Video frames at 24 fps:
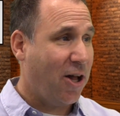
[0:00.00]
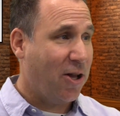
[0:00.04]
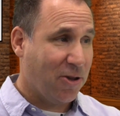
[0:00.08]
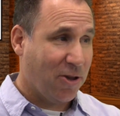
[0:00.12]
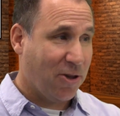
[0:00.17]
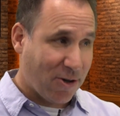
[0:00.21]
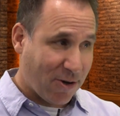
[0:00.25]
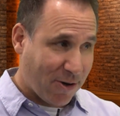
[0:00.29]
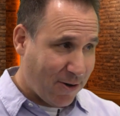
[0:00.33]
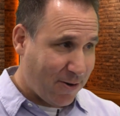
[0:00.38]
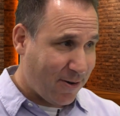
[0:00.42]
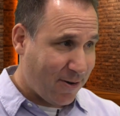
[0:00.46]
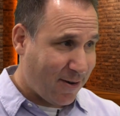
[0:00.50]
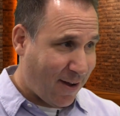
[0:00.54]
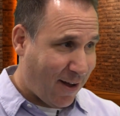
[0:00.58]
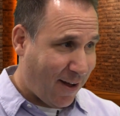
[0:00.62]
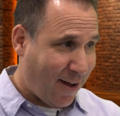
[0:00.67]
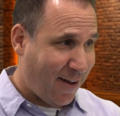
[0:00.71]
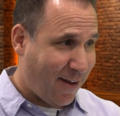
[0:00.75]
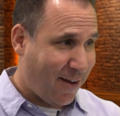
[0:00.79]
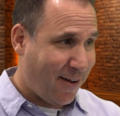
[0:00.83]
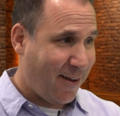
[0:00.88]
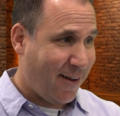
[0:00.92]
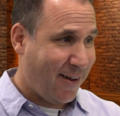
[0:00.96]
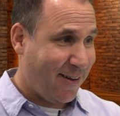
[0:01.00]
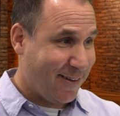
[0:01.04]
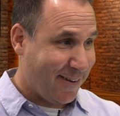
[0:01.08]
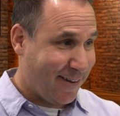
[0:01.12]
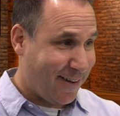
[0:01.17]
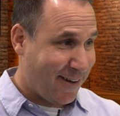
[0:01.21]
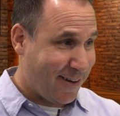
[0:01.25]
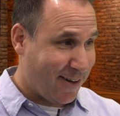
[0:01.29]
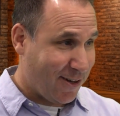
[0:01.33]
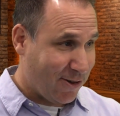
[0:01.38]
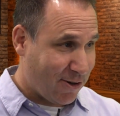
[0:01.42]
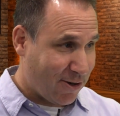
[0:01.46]
uh, alert uh, uh
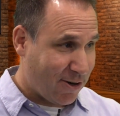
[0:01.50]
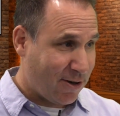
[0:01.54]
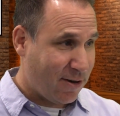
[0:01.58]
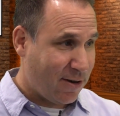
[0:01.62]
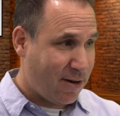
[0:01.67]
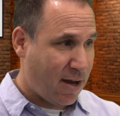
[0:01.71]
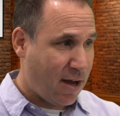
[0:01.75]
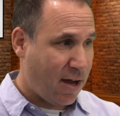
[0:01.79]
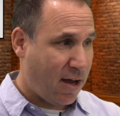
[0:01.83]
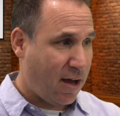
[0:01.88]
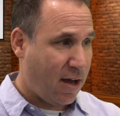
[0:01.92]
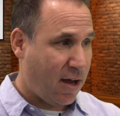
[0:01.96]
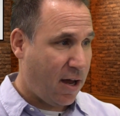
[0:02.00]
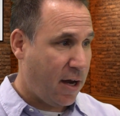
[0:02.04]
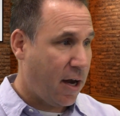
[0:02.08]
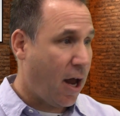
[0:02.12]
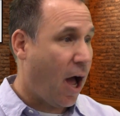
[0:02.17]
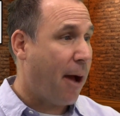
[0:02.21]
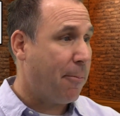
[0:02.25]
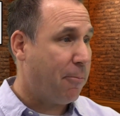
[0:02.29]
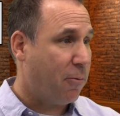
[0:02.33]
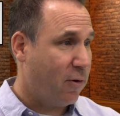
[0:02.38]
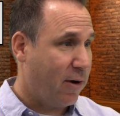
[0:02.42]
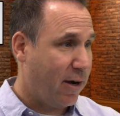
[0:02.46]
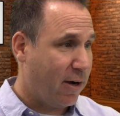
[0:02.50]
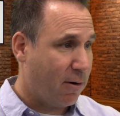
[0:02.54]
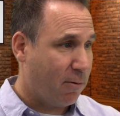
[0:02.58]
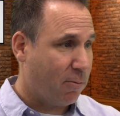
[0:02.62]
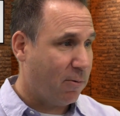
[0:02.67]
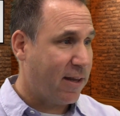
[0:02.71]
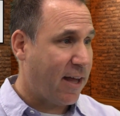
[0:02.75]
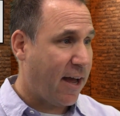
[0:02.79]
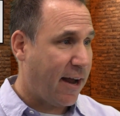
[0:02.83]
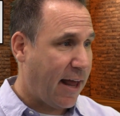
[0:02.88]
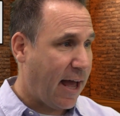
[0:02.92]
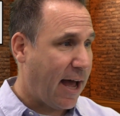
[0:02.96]
an alert uh, an operator
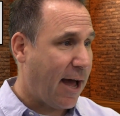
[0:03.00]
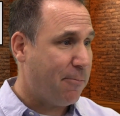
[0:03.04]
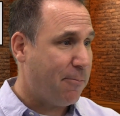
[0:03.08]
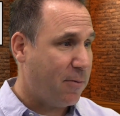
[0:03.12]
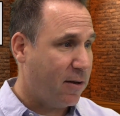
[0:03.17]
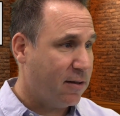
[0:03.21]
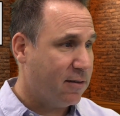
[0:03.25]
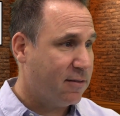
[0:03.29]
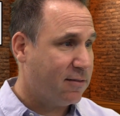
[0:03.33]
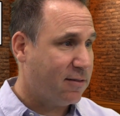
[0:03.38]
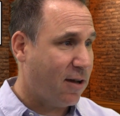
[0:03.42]
when that happens.